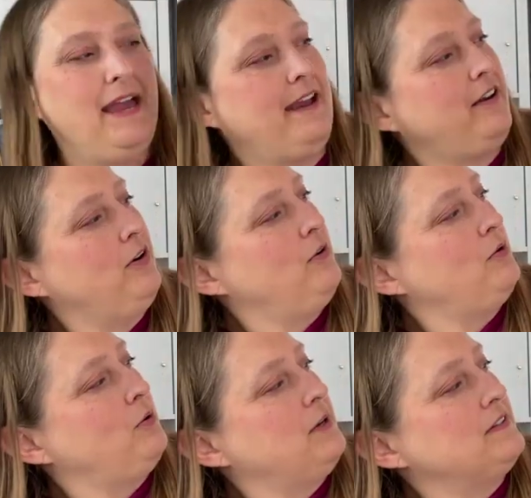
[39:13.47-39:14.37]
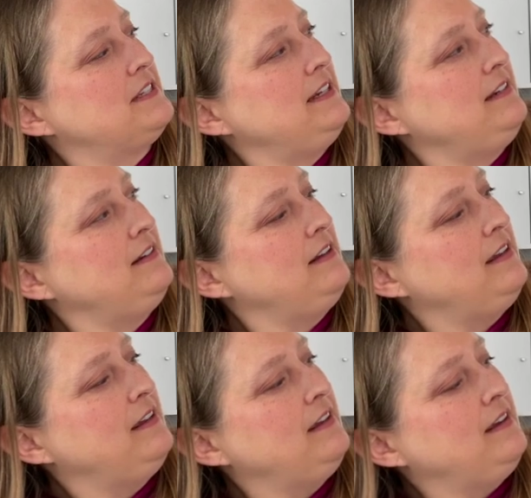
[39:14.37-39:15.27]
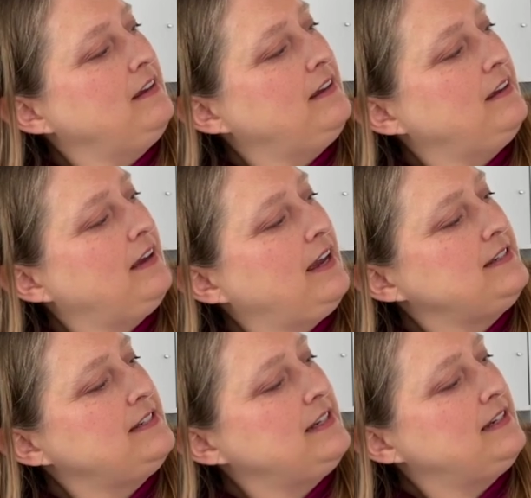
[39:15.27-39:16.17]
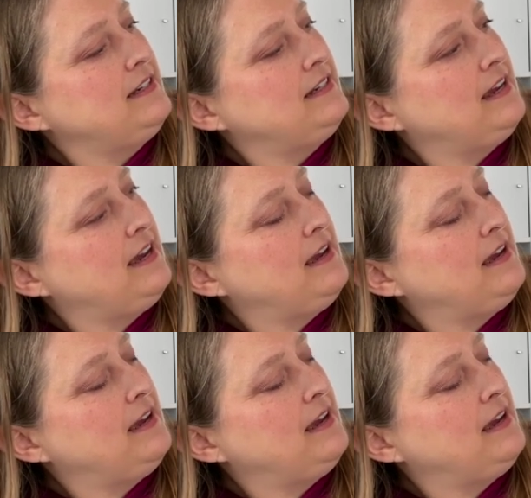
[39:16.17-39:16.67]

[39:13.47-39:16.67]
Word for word: echo quilting. I did